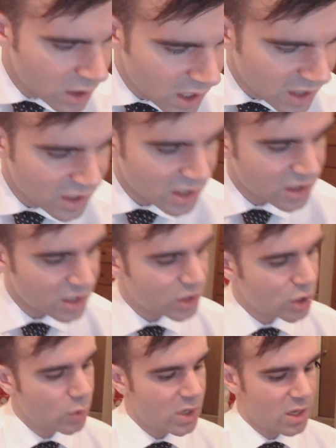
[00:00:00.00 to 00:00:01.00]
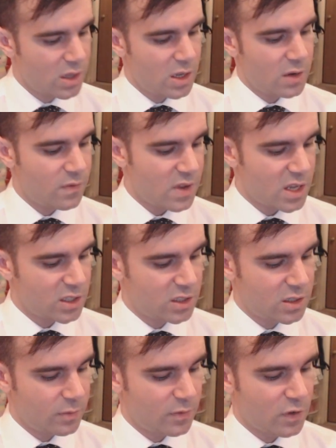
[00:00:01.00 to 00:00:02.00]
And then these two
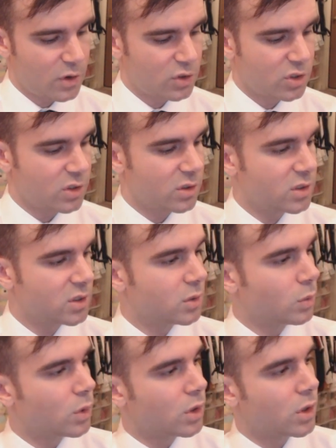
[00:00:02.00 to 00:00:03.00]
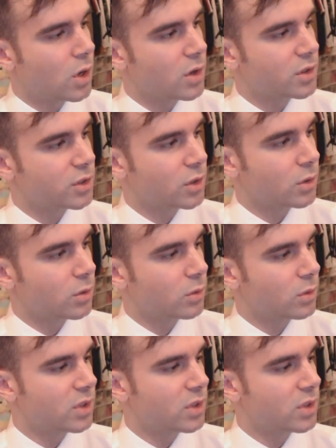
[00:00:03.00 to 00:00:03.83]
advanced versions were also,